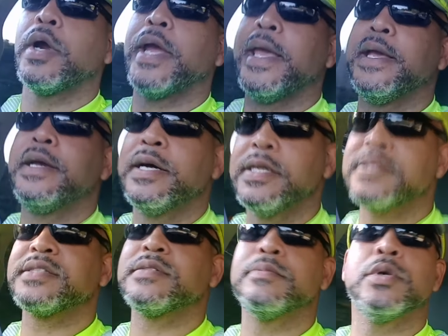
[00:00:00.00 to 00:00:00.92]
a
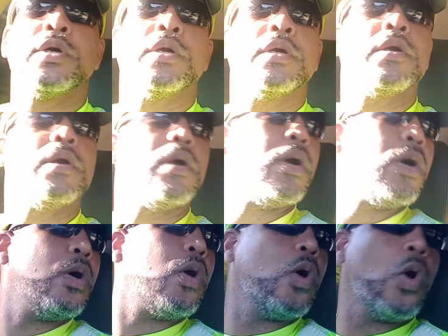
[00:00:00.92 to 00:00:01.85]
customer
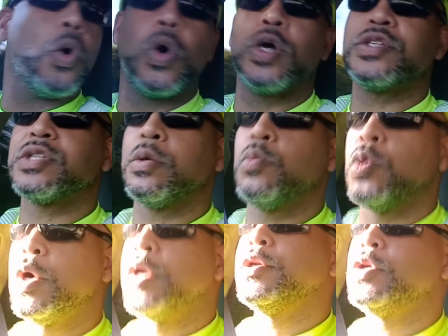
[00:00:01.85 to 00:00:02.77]
or
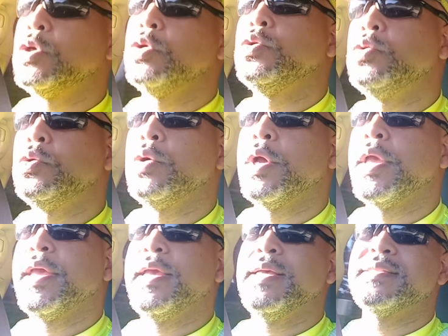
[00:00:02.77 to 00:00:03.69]
someone who
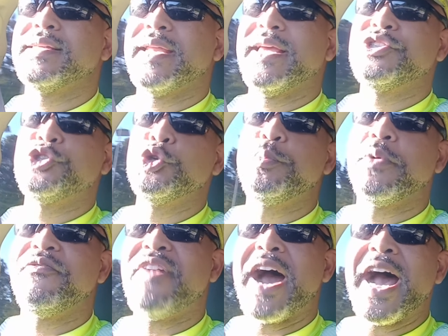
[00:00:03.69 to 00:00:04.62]
is in a
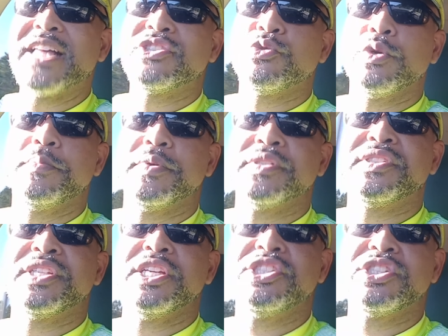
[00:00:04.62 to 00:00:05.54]
supervisory
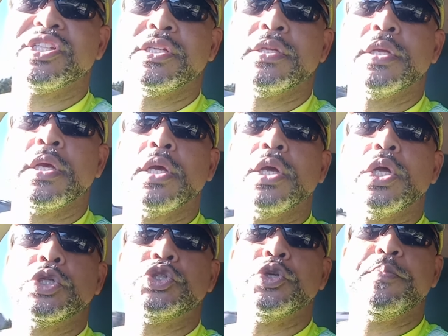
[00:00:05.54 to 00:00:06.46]
position
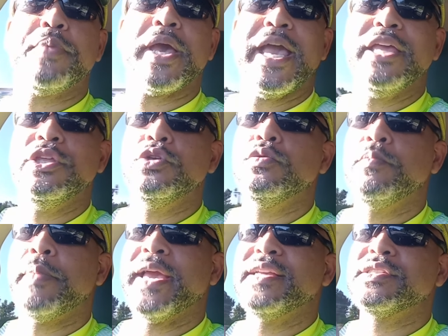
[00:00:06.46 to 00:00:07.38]
to pay you
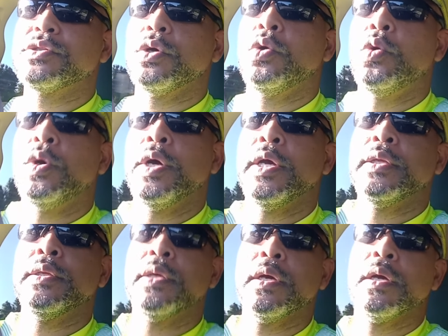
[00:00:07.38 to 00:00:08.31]
based on